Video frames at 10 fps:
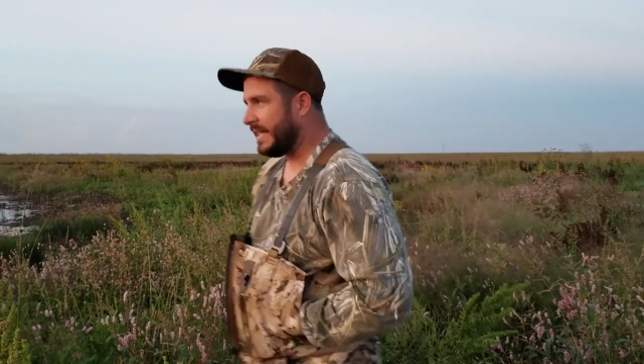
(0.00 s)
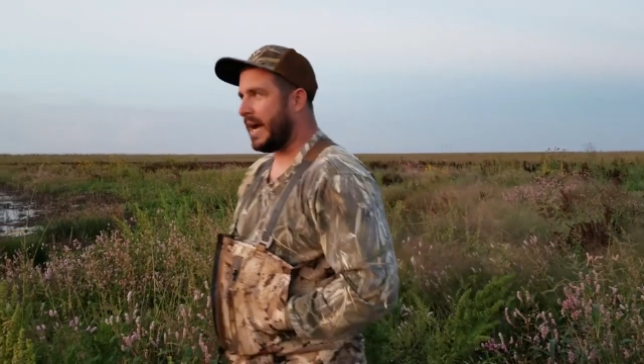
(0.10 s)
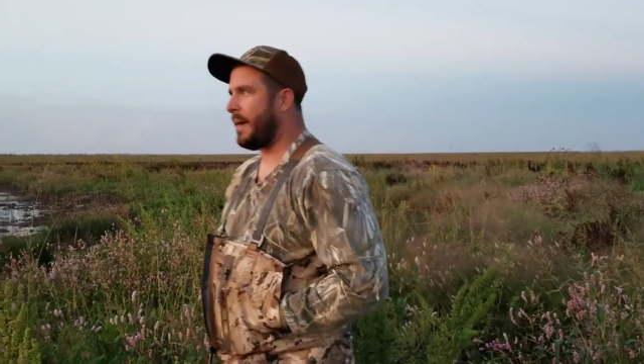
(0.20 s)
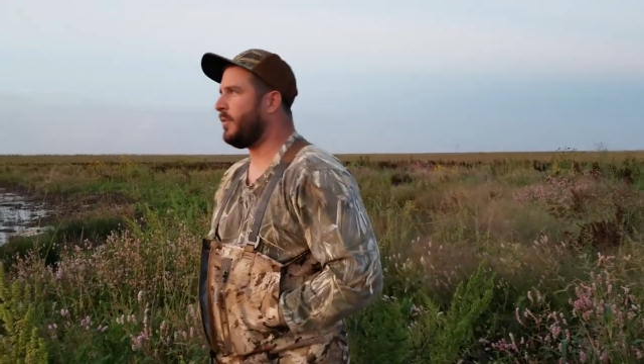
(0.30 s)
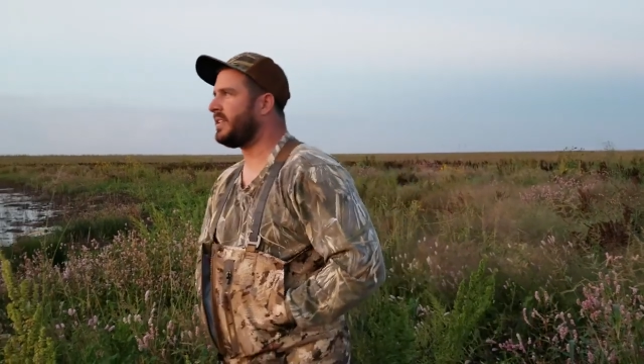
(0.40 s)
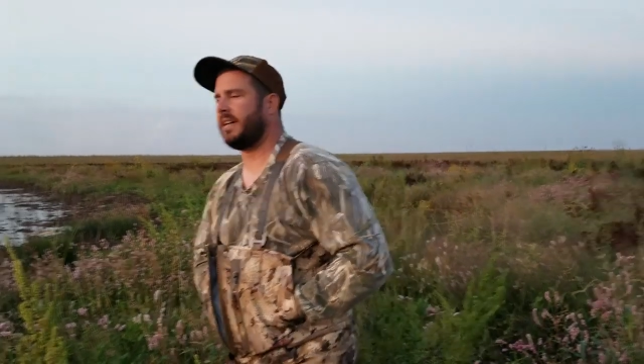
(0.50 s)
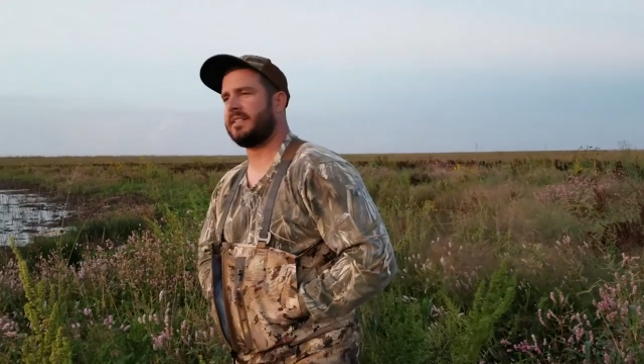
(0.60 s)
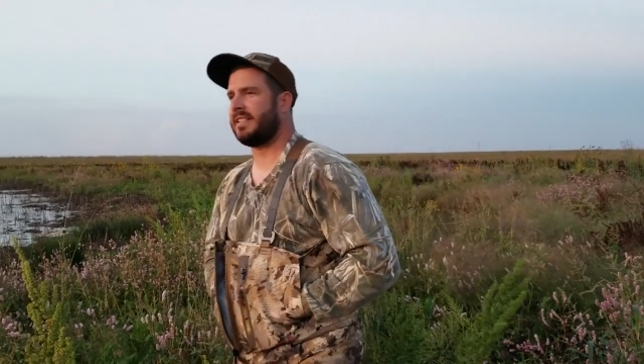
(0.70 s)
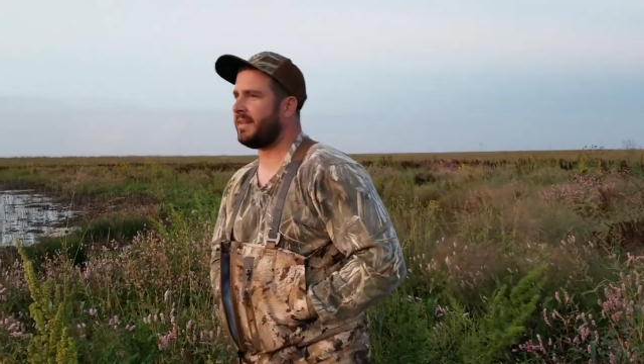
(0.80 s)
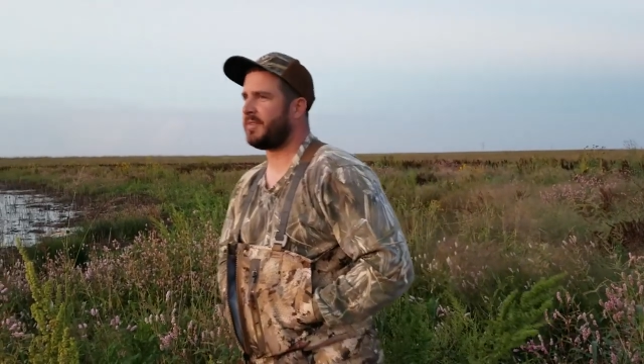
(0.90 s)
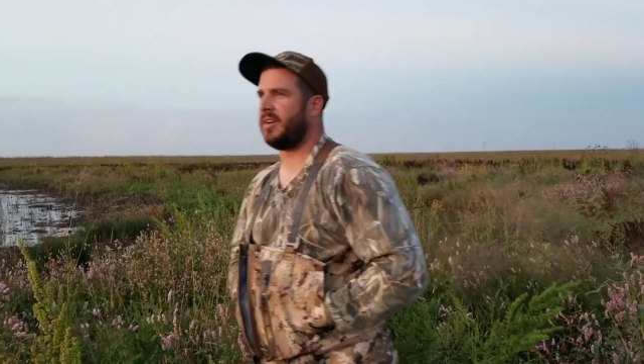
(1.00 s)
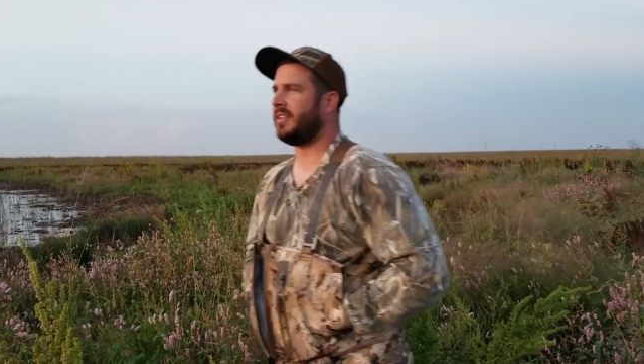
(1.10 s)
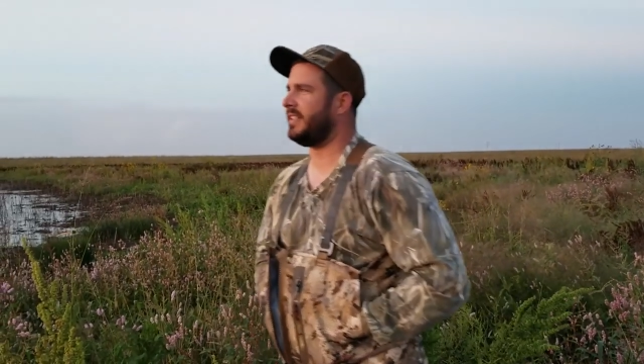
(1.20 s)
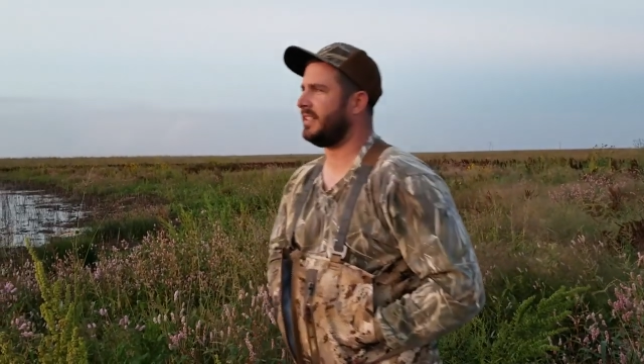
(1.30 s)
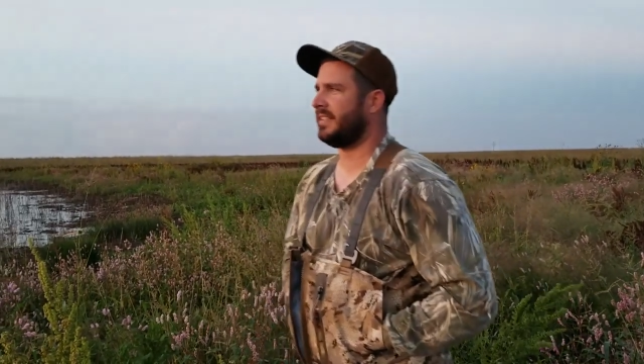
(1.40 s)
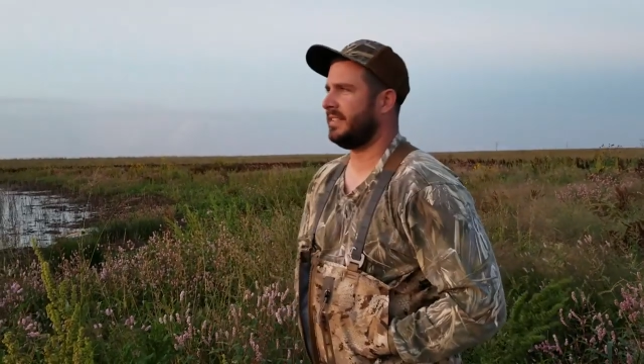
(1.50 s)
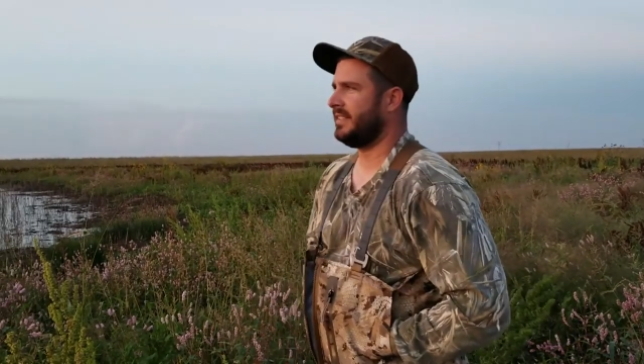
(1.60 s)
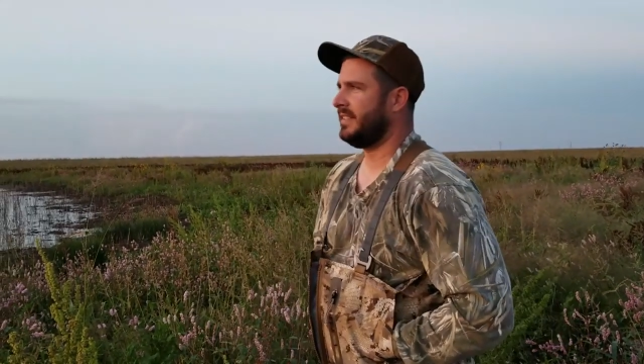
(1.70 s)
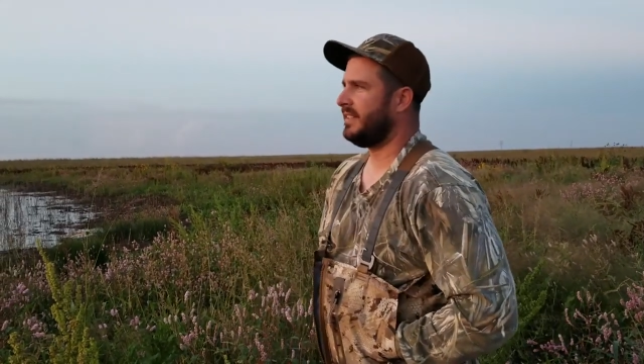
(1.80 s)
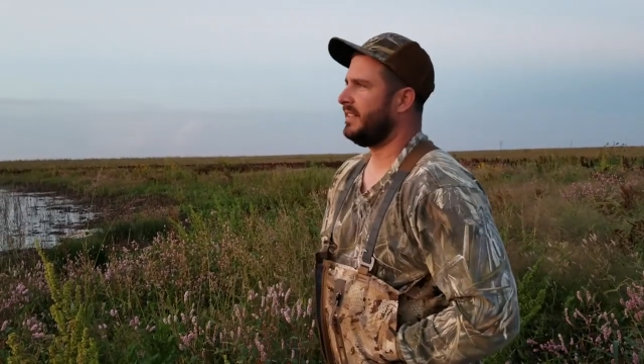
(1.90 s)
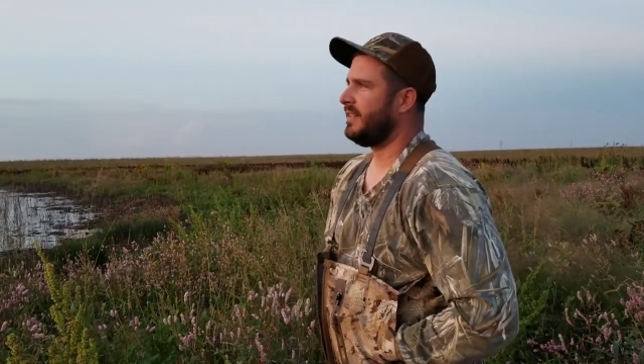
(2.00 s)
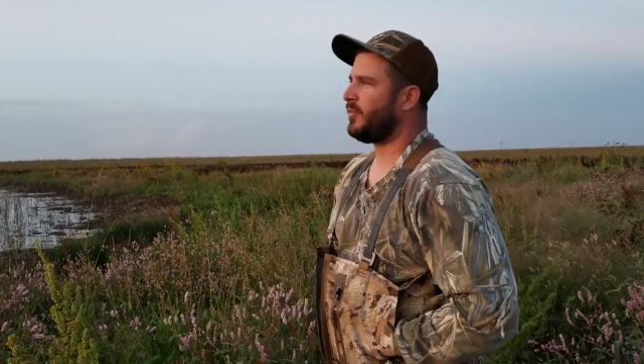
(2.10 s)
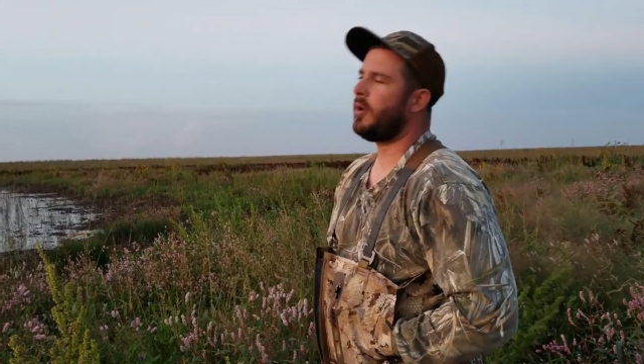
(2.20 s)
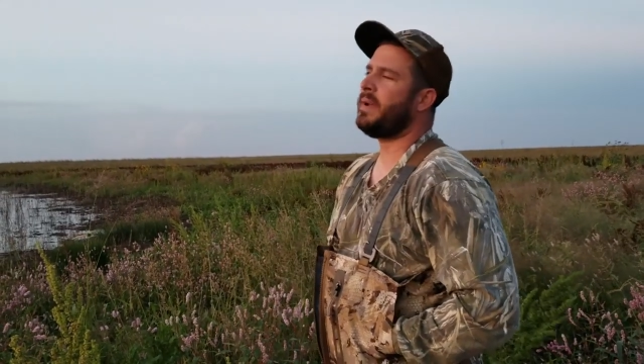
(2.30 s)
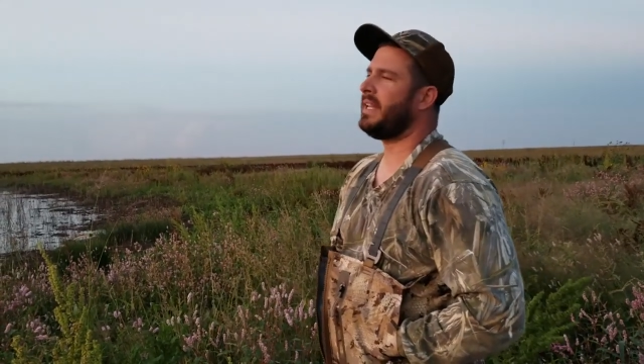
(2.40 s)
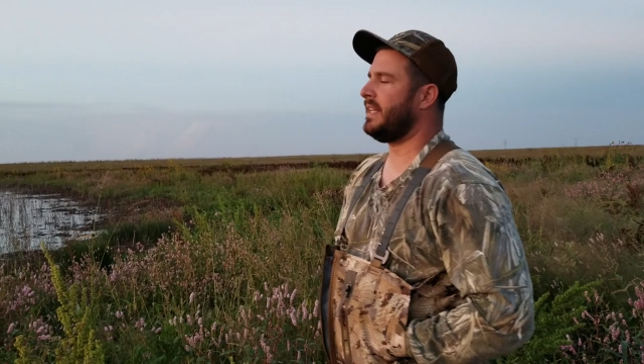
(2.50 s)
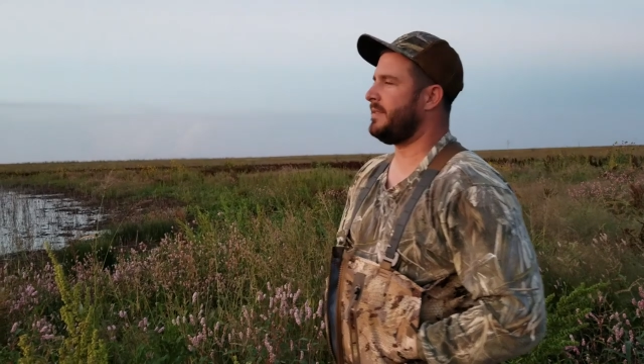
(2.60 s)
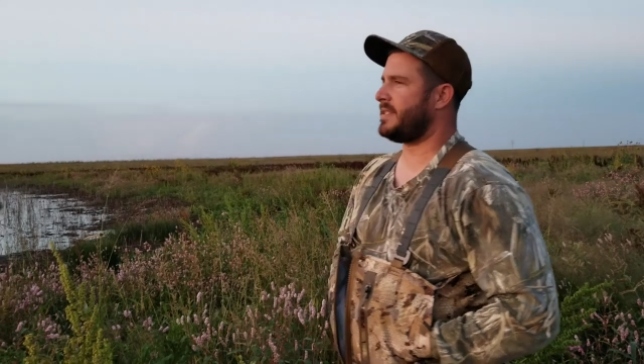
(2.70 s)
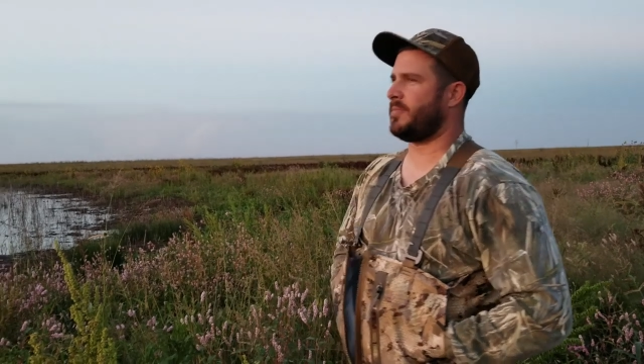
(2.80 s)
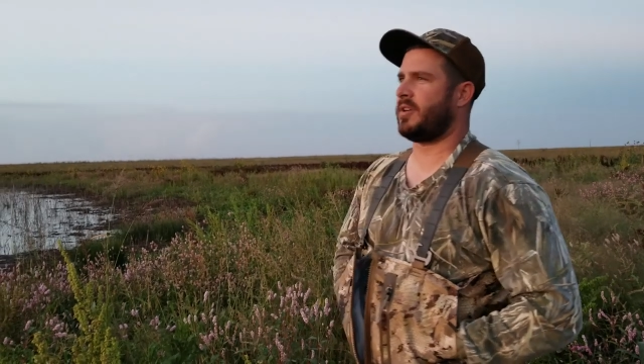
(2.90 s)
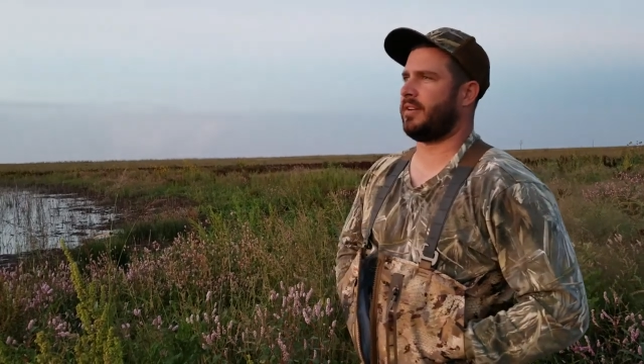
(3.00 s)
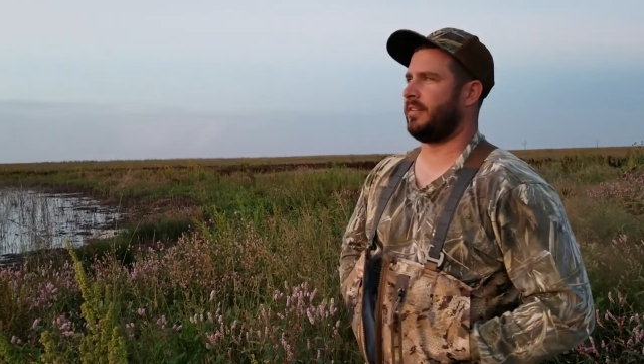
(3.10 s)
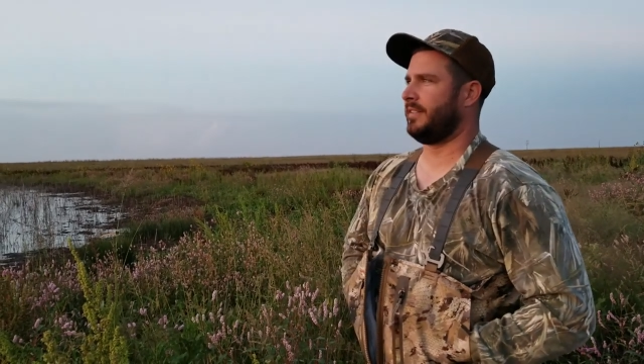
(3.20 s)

I'm with Harrison. I'm calling it. They're, four calling, man limit tomorrow.